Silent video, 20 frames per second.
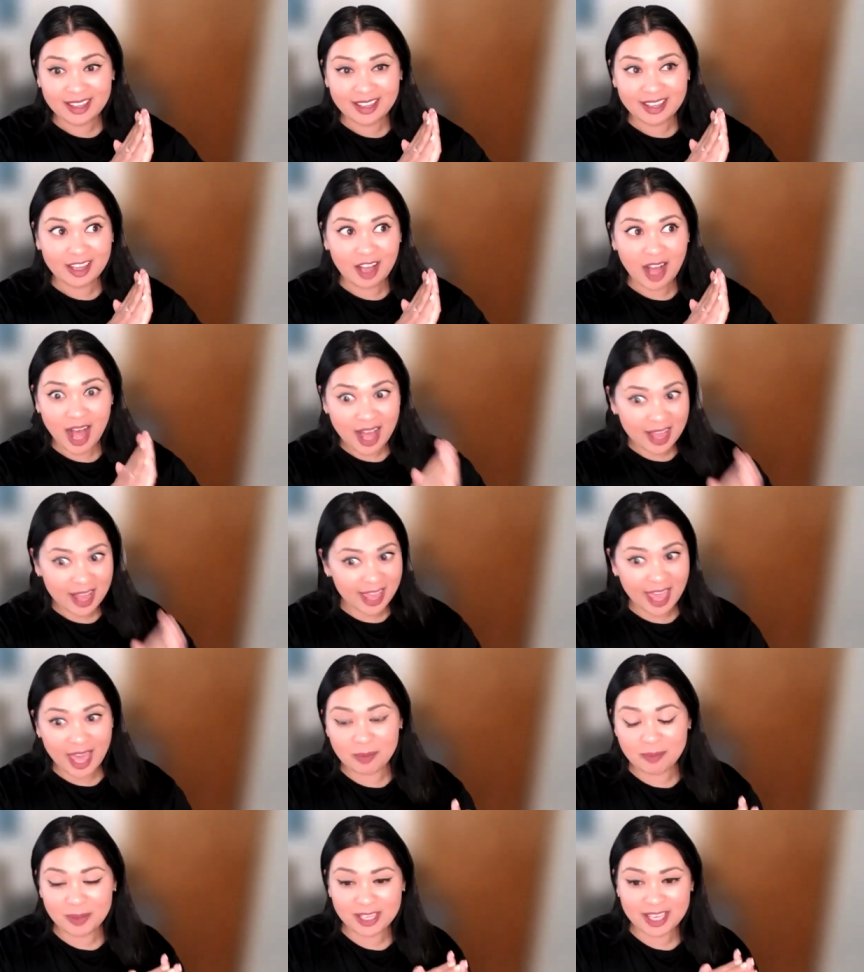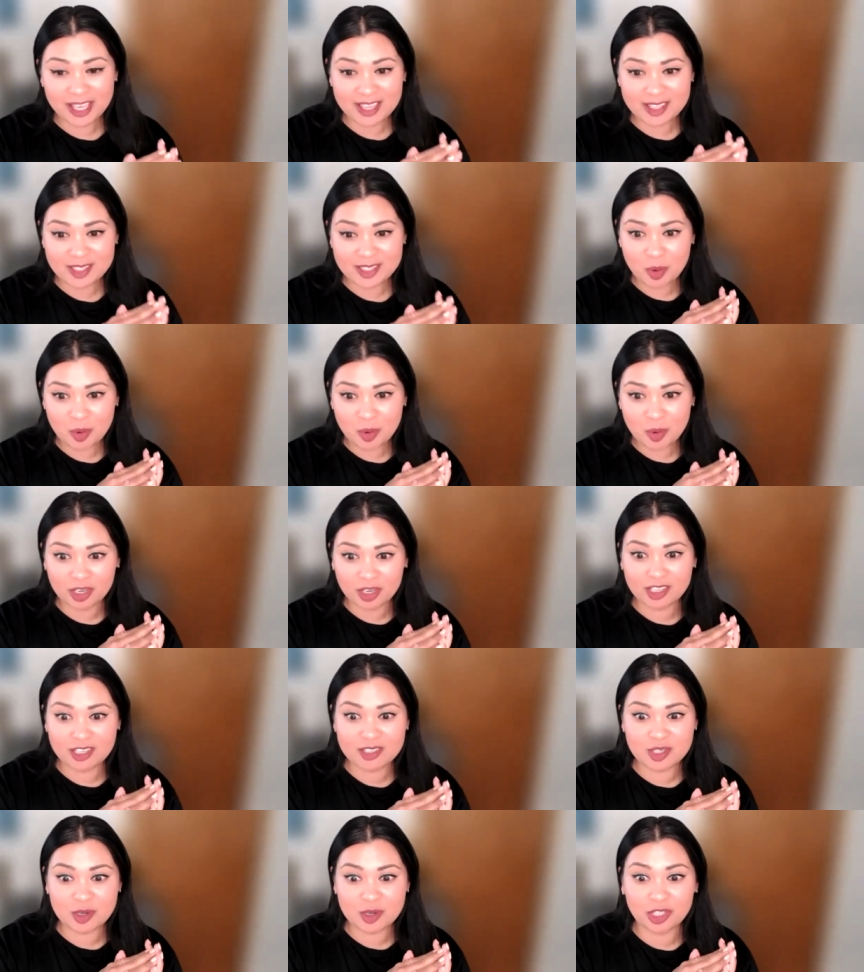high NPS
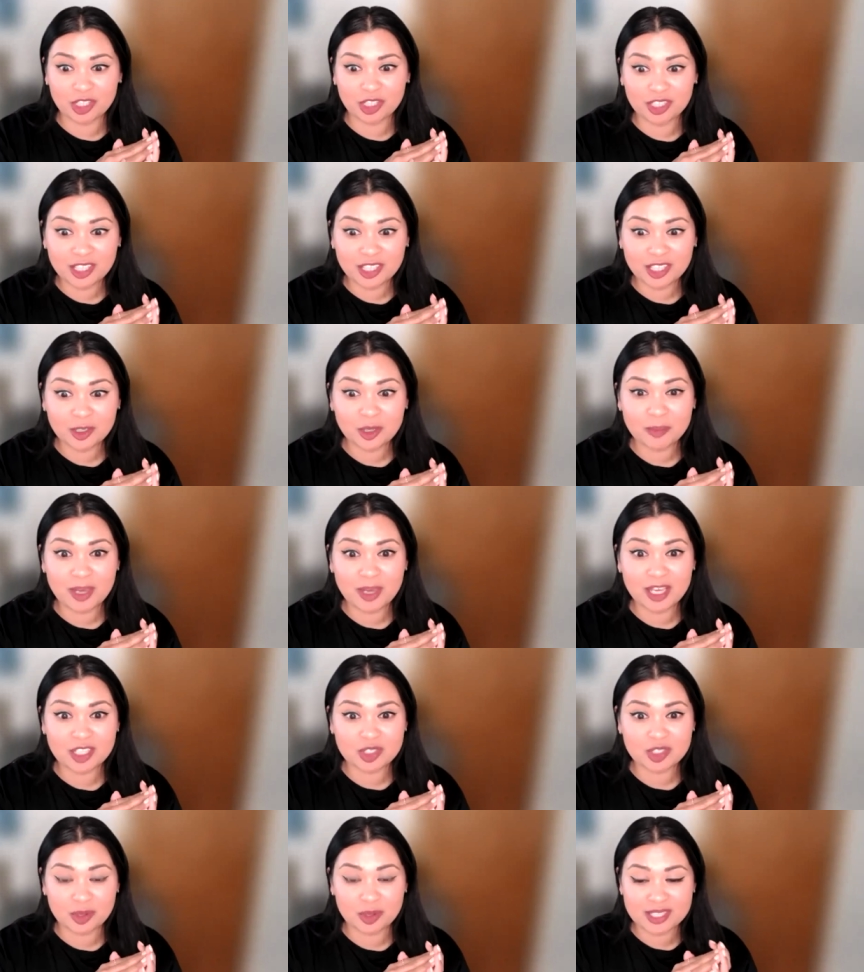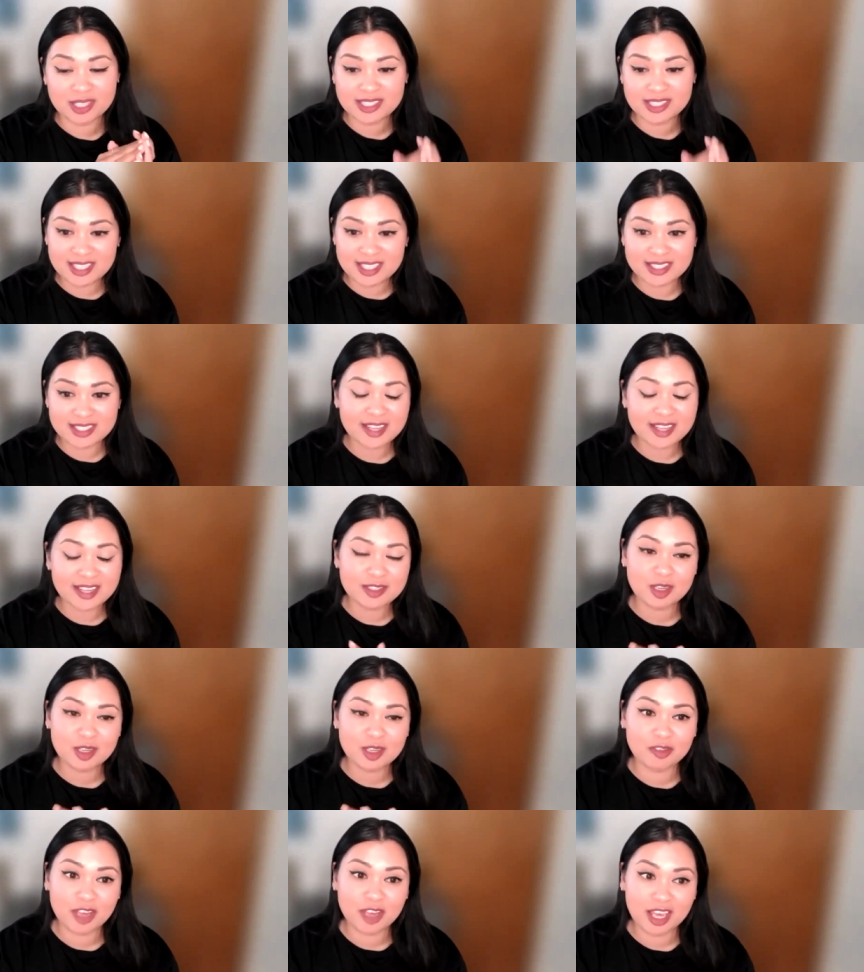scorers, or you're here to make sure a CSAT
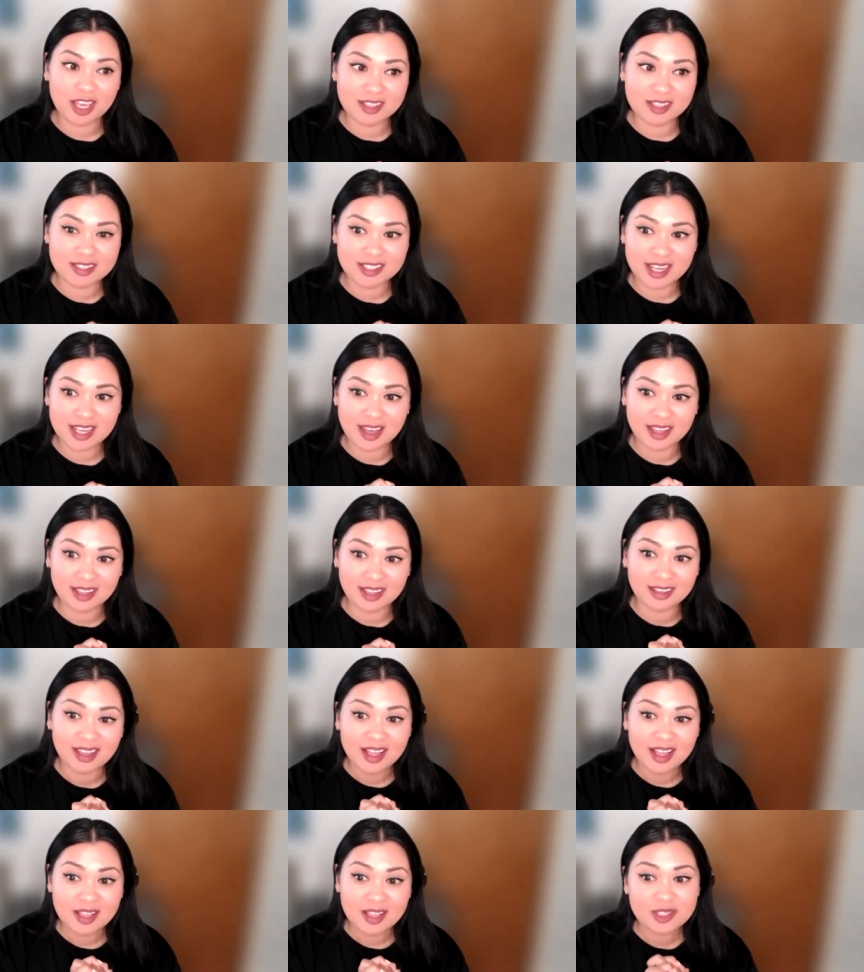survey is done.